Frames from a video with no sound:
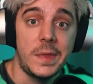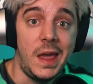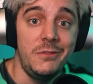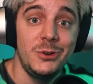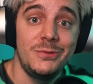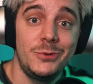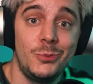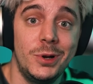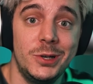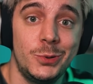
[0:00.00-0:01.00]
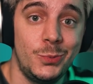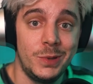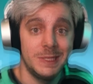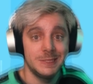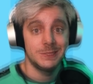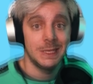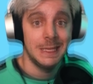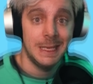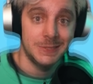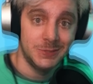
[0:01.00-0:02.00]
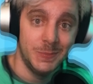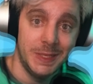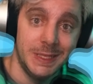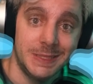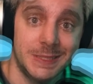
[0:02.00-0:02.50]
Have you ever wondered what it's like to be on